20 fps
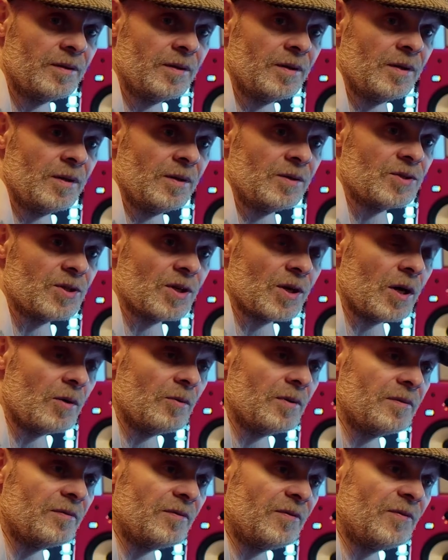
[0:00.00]
to go
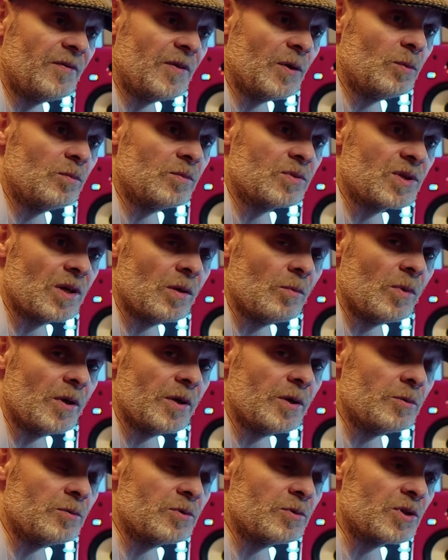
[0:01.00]
and film someone
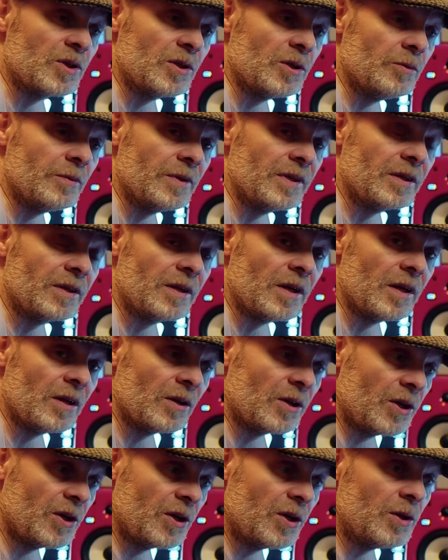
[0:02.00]
who's going to
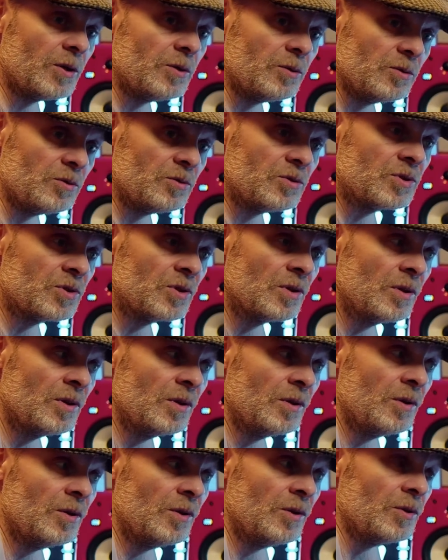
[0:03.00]
accuse
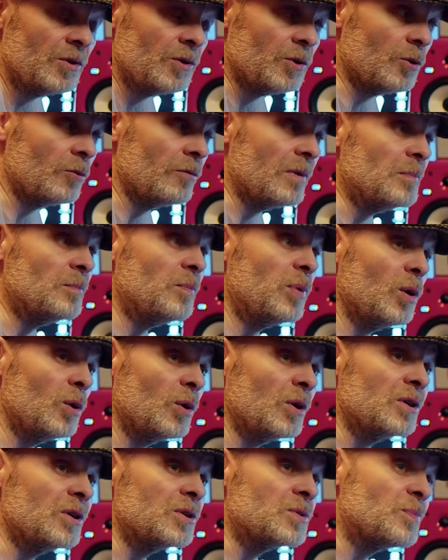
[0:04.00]
your
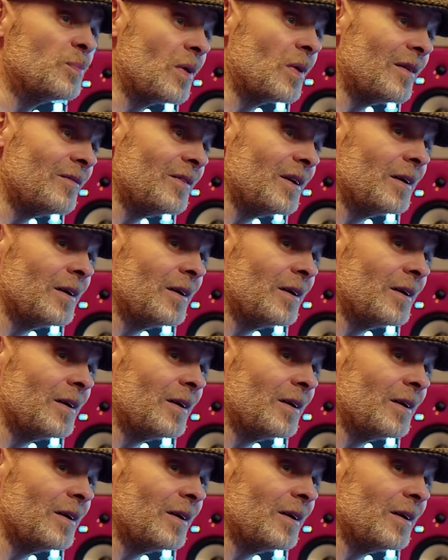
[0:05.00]
employer's brother,